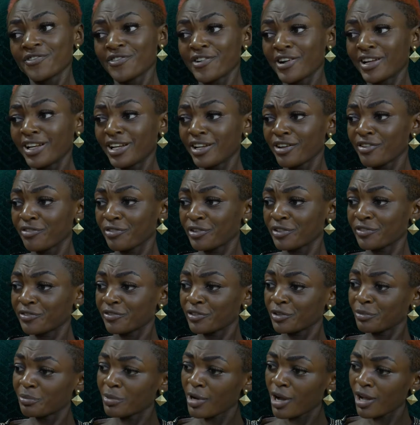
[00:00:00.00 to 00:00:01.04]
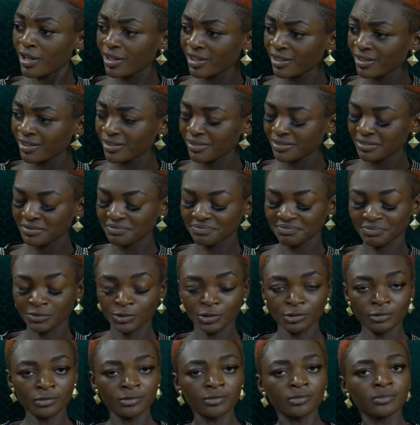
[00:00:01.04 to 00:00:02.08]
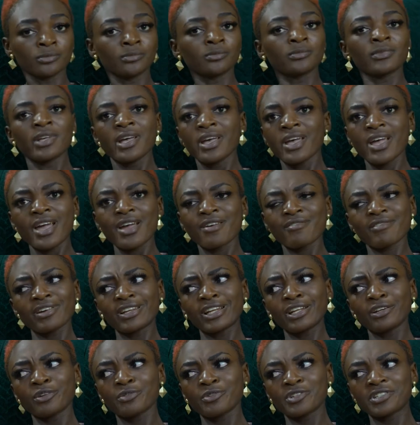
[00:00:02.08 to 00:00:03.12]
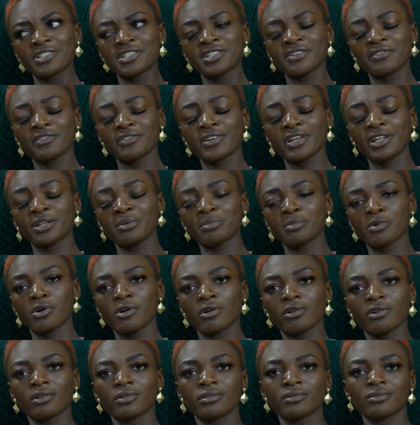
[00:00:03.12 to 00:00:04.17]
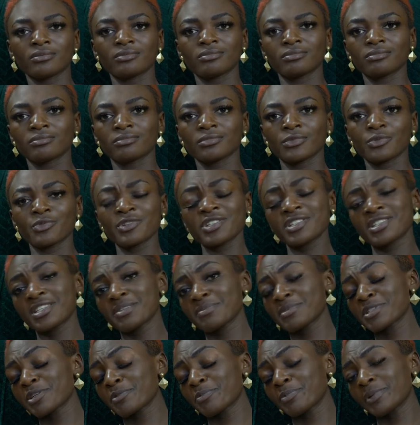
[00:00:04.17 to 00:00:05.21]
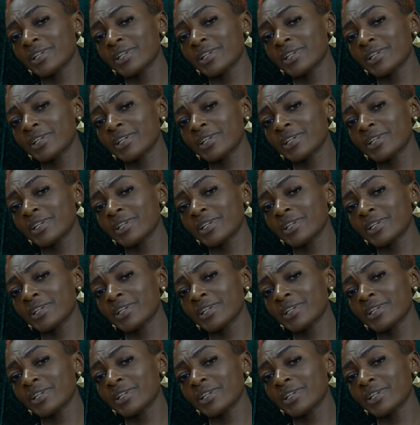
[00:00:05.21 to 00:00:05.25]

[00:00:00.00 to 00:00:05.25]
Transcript: Fall in love with football? I rather not watch TV anymore. Which teams are